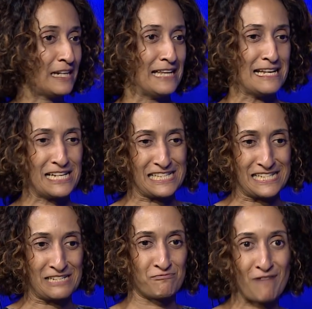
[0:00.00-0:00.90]
and they just
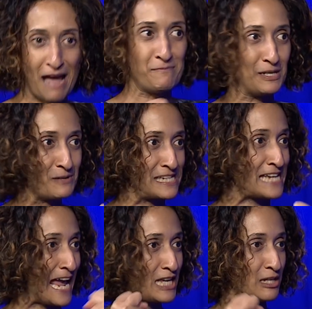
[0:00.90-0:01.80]
grab you and
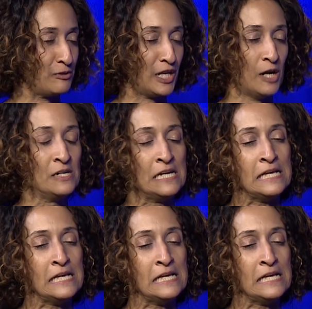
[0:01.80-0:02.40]
take you, you know?